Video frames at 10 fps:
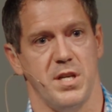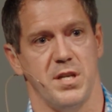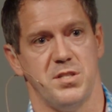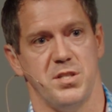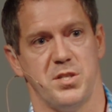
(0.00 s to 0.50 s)

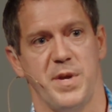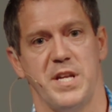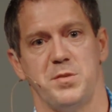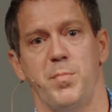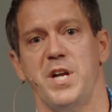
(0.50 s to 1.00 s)
is to spend
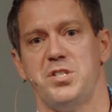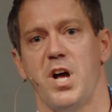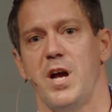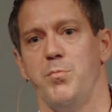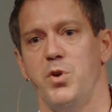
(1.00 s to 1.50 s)
as much
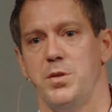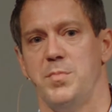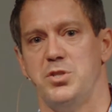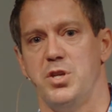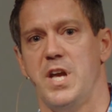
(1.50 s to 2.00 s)
time with them
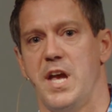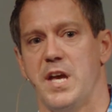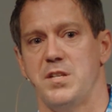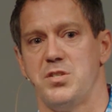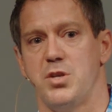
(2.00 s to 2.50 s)
as you
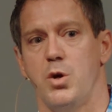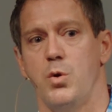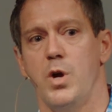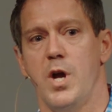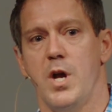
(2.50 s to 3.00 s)
can,
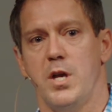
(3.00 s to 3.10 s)
so